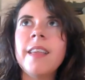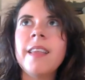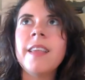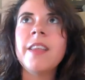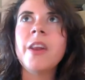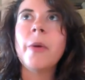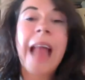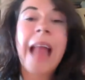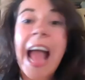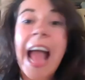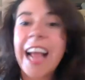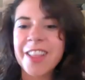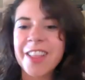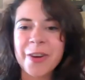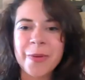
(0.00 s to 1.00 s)
an
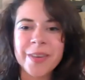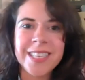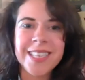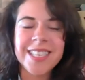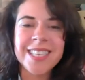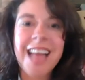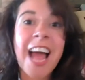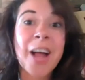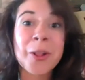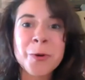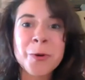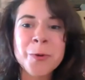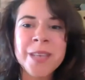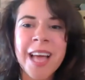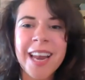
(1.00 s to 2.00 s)
Agatha Christie style
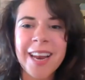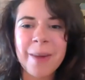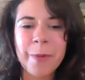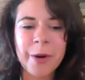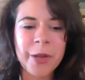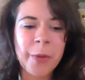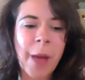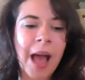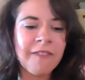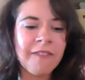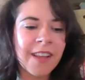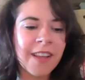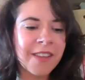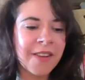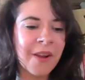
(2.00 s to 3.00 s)
whodunit, or you have,
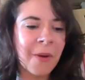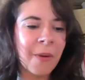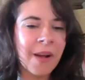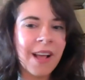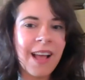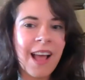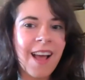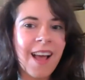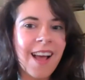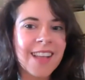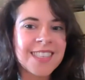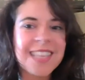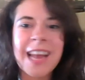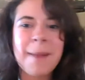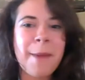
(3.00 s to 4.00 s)
a
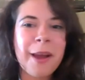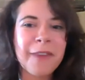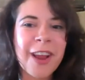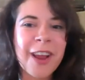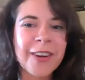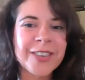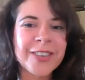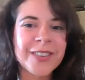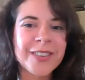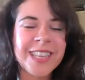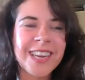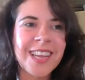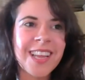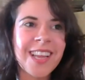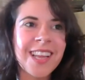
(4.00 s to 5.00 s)
set amount of characters
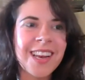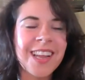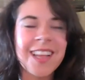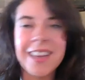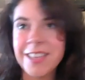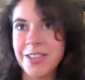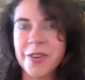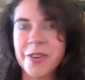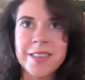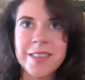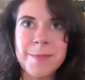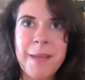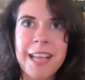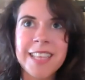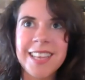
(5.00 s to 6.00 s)
in a certain
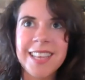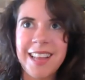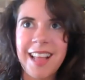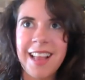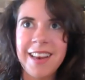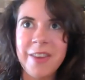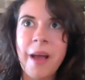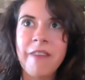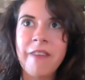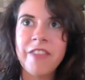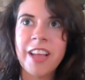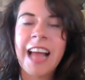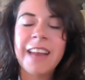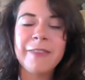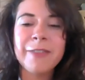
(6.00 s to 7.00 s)
space, and you have
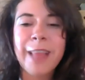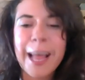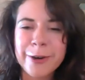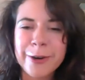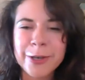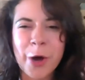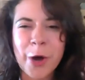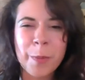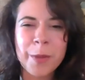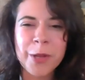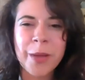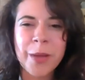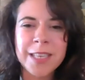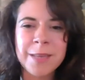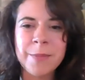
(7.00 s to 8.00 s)
that kind of lighter tone, but
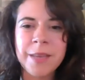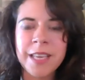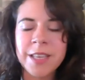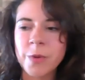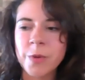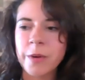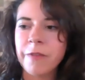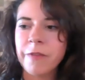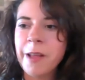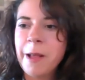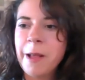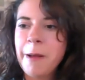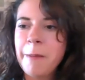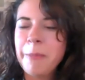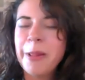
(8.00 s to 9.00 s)
you get to be a sort of
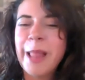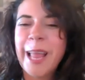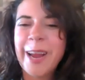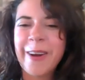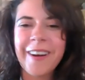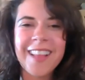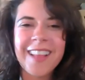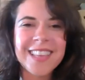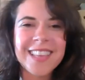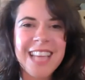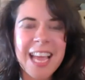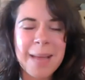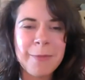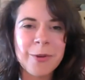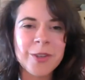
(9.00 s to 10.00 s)
player at the
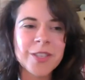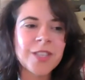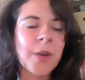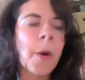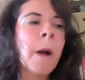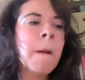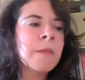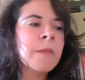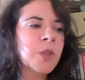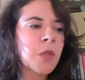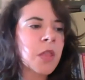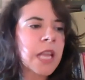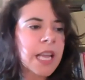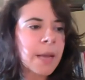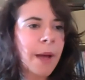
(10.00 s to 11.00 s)
table. So
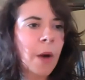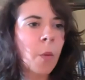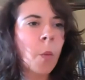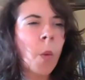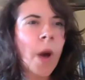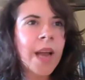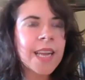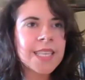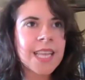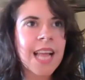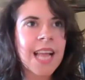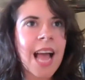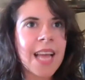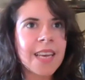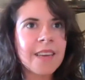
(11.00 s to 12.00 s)
think about what is the
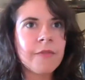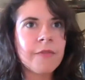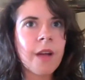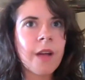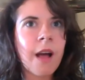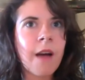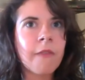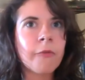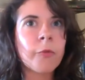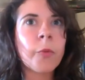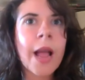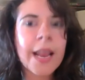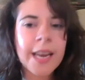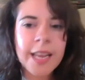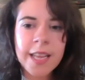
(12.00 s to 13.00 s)
kind of
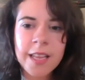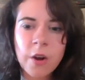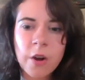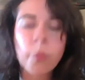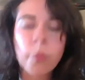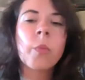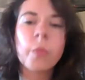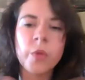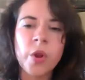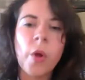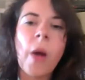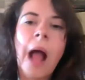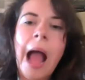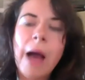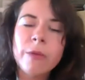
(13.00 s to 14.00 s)
writing, or
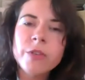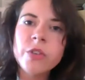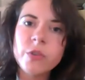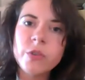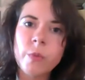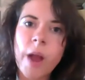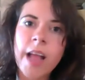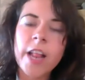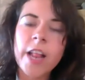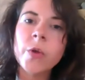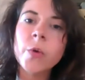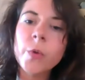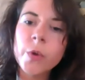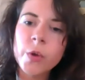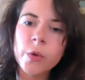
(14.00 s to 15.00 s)
how do you write, and
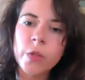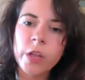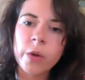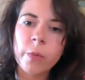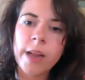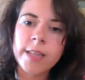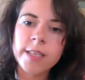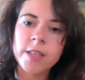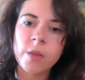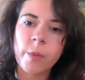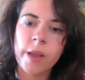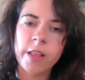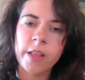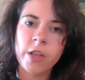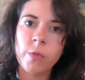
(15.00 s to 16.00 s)
who do you think writes the
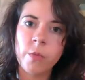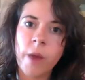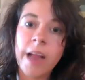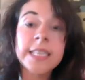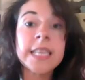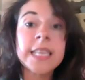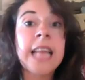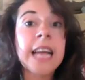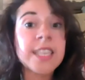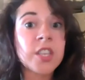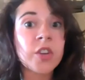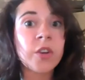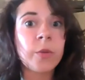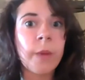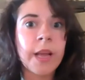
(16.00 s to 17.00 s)
way that you write, and that's
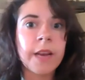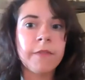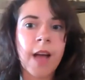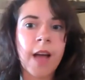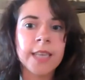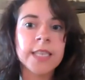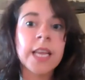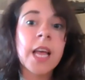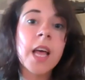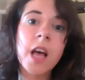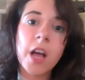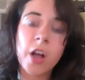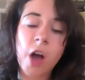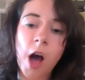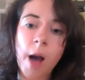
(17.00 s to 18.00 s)
a good way to find
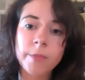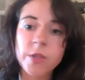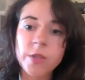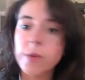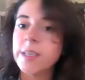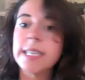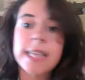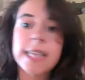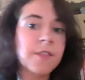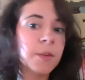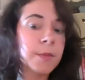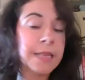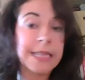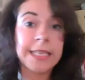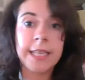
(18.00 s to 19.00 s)
a comp. So it doesn't have to
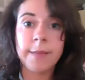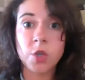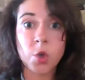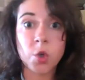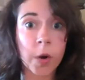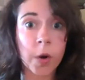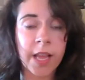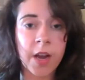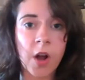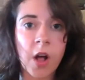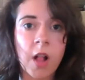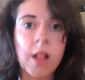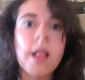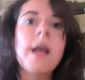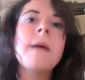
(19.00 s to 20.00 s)
be the same story at
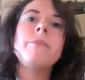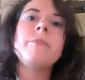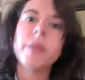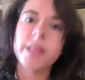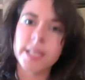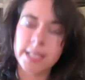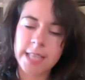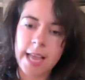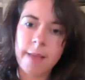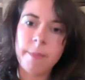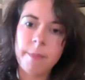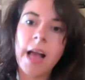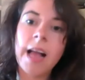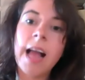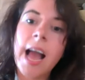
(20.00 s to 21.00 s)
all, but the
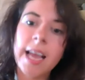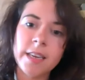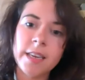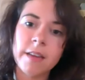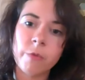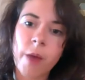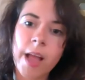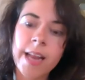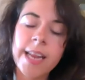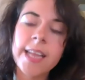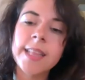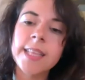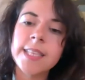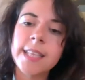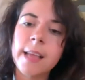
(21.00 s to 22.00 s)
same kind of writing
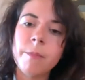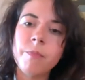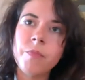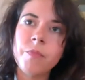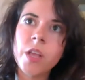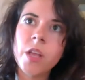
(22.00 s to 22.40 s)
and the same